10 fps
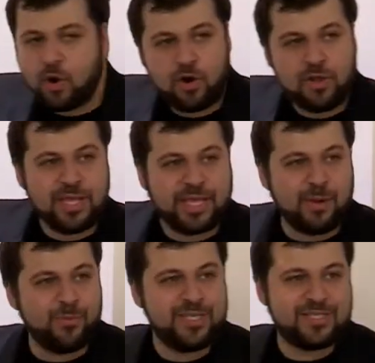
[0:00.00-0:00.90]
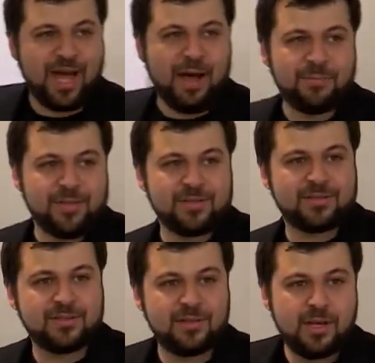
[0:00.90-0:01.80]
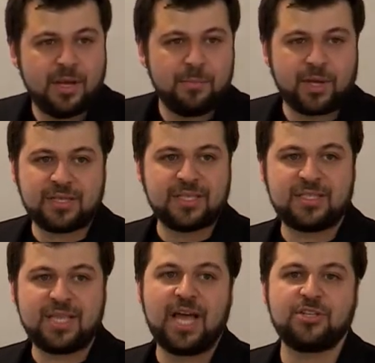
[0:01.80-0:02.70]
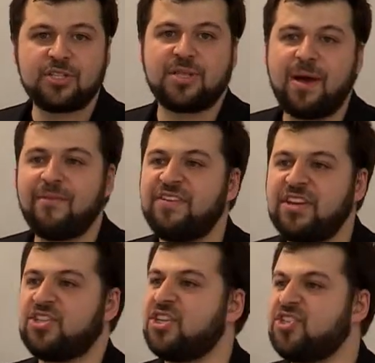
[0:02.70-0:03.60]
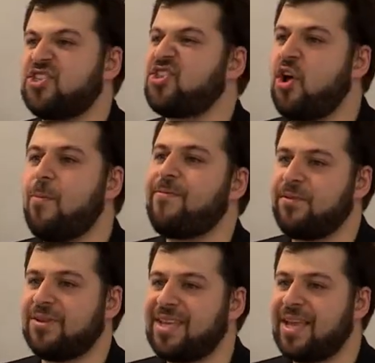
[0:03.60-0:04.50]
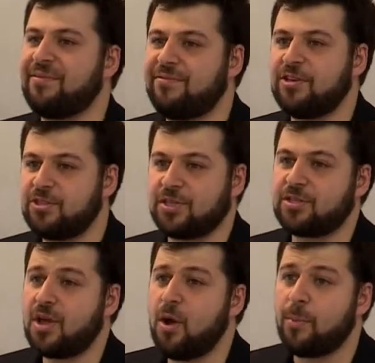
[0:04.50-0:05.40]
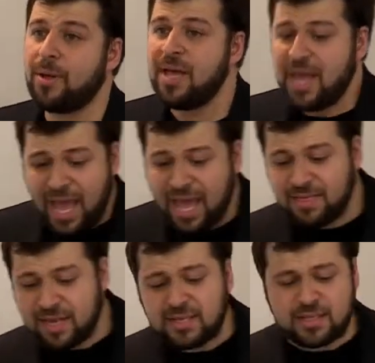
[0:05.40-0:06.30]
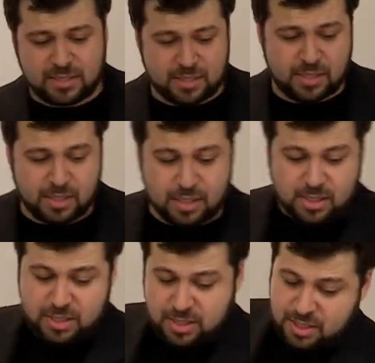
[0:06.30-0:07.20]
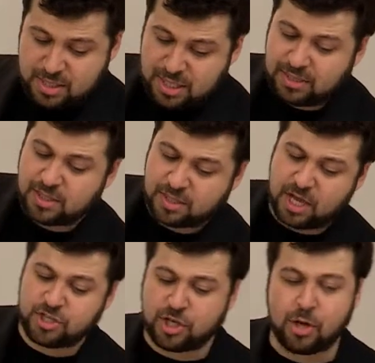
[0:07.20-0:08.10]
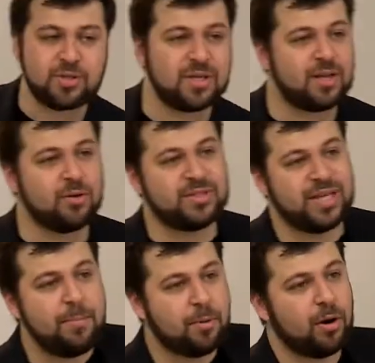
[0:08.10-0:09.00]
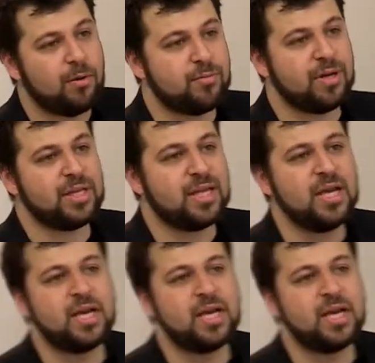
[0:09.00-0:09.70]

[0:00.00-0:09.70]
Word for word: early can we stop this? because it's not just about finishing scope for the sake of finishing scope. And this, this discussion goes a little deeper, really,